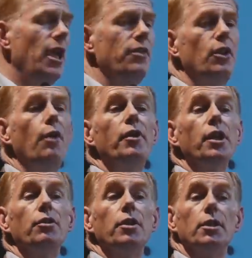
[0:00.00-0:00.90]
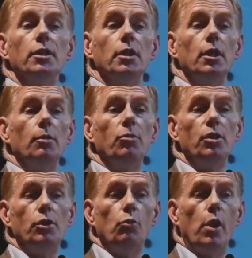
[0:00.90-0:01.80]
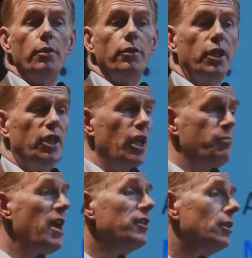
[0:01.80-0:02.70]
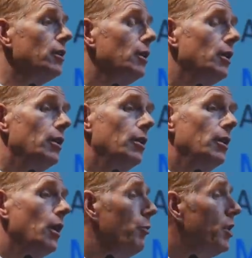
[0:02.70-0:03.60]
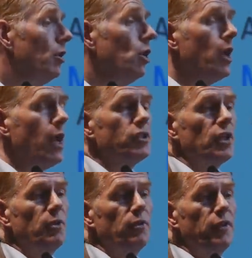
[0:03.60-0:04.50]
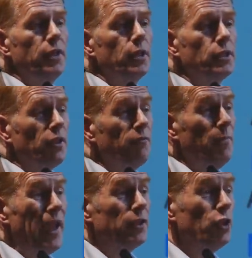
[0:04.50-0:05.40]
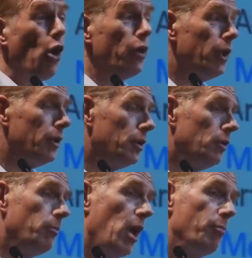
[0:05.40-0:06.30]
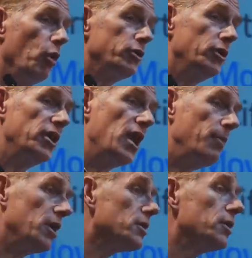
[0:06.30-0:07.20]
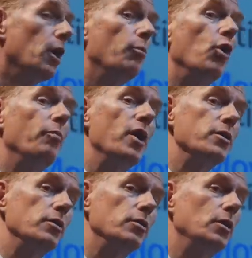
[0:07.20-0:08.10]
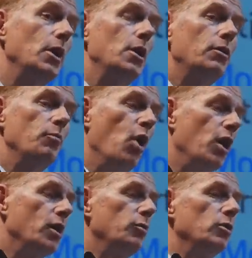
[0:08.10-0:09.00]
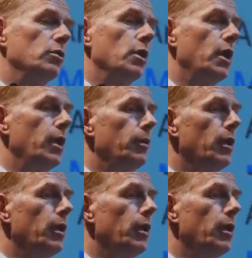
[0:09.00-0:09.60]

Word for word: today, they're not very good at it. But you know what? They're going to get better. And we could look at some of the videos of Big Dog, you know, by Boston Dynamics, now bought by Google. Remarkable uh,